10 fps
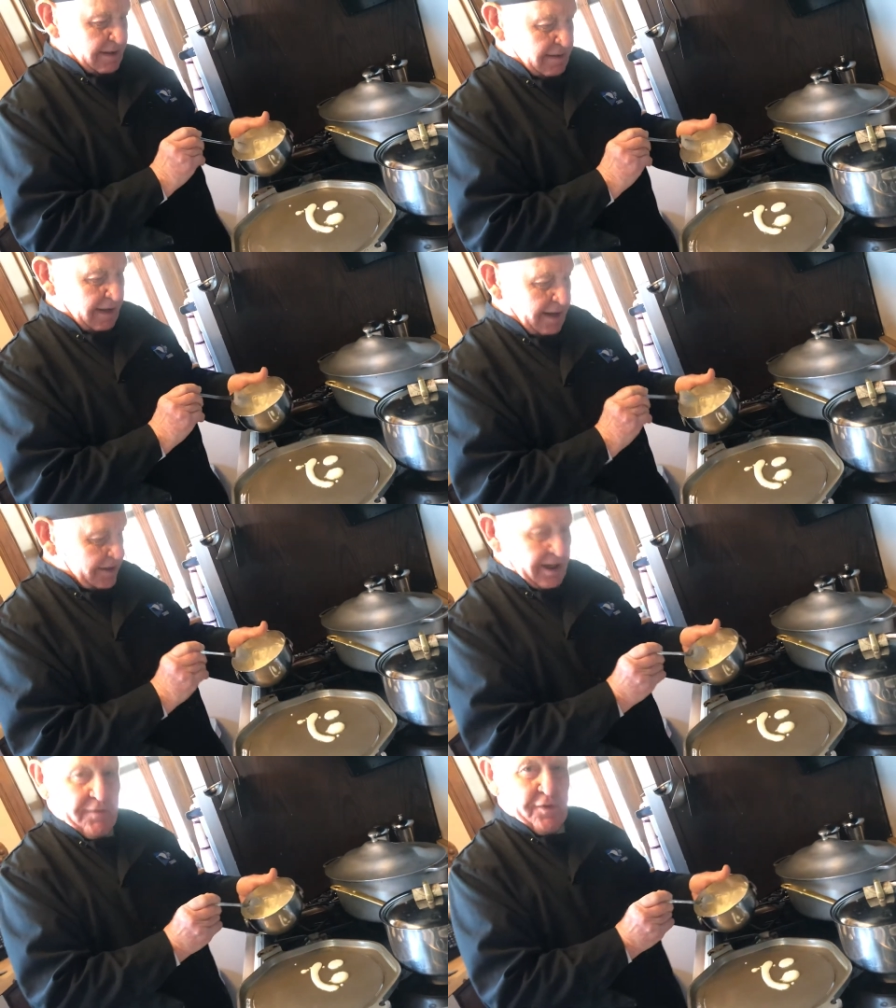Let
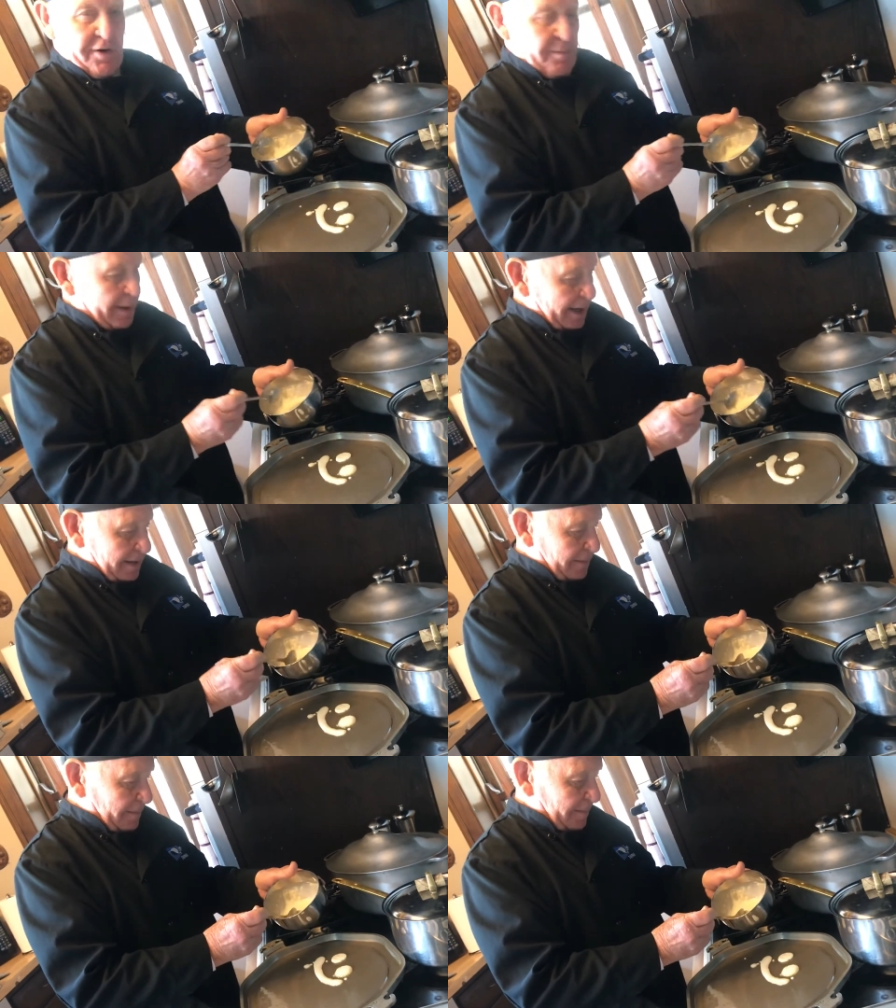it sit for a
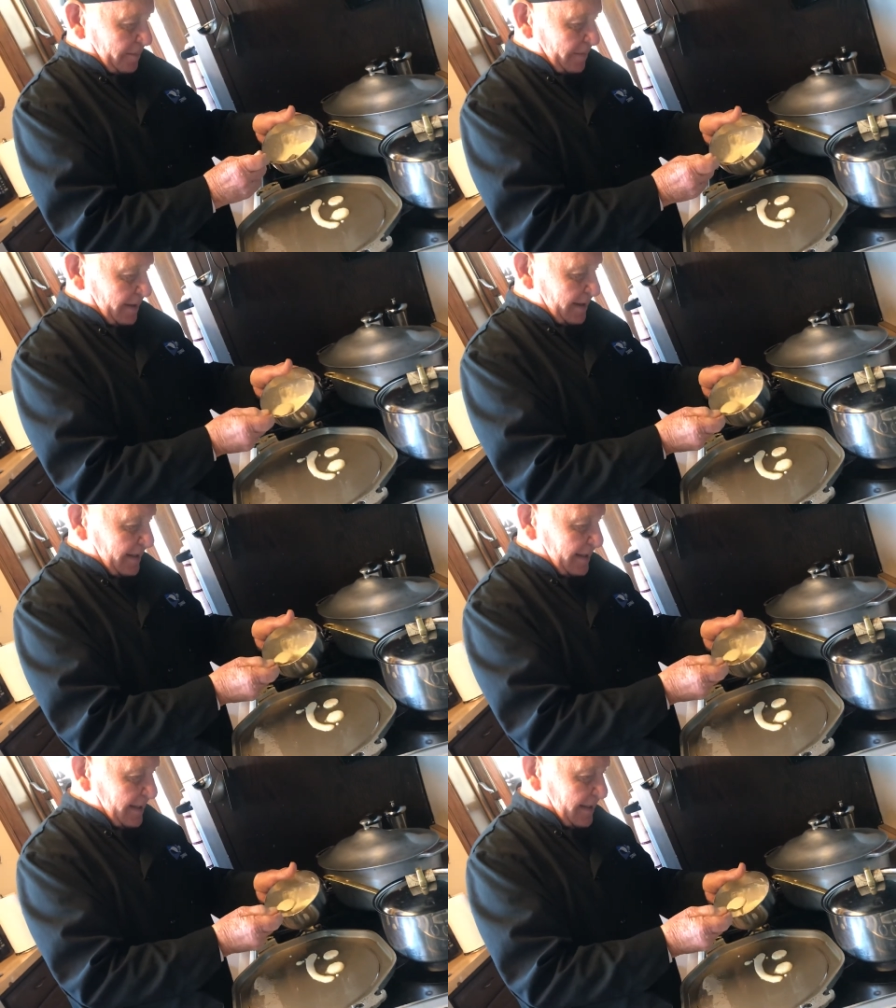minute.
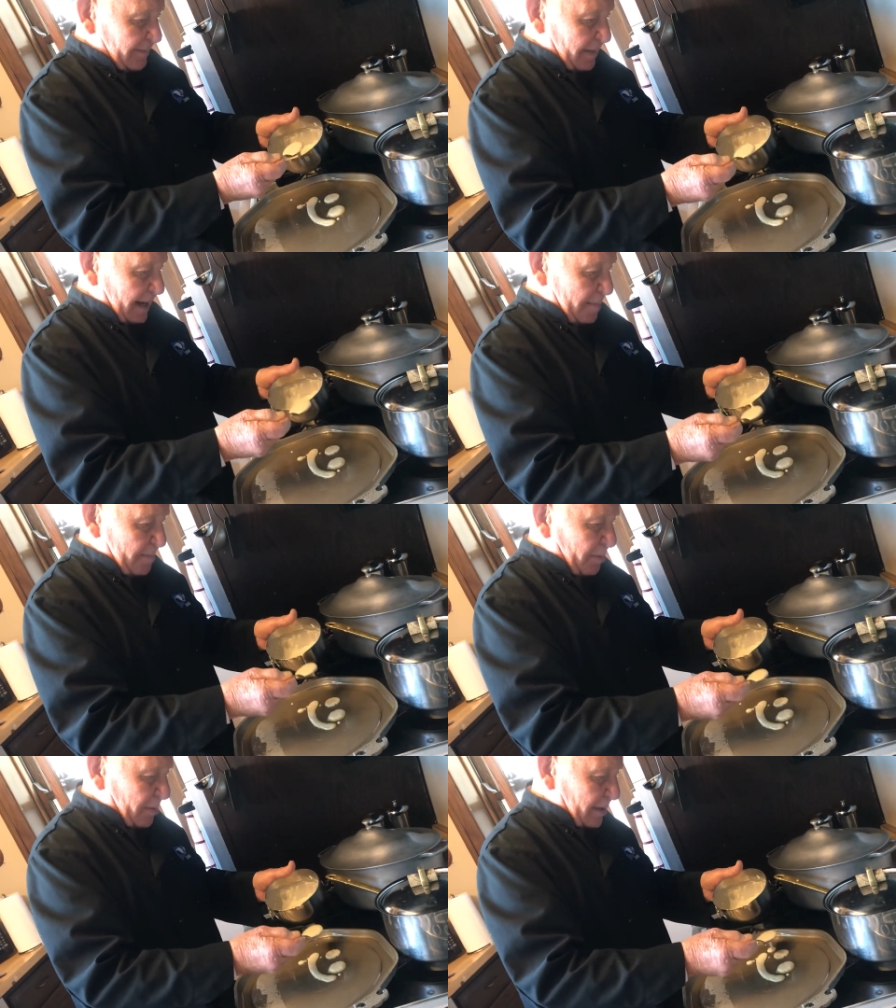Then I
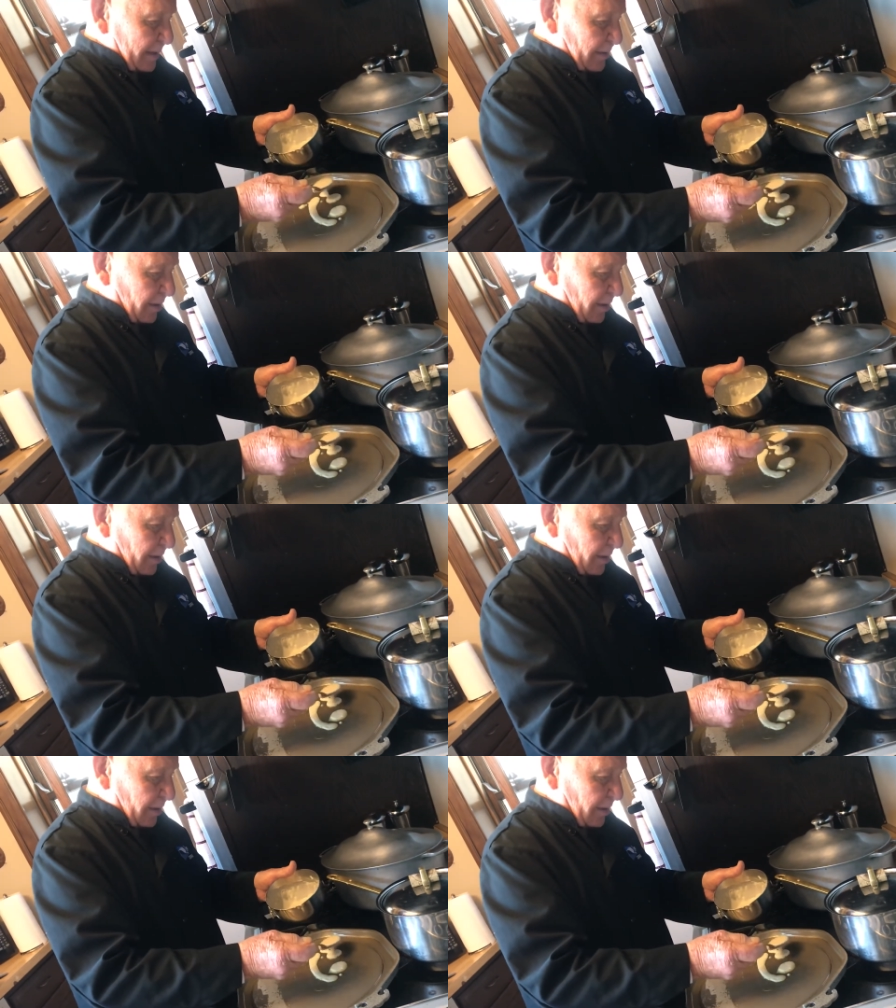pour the dough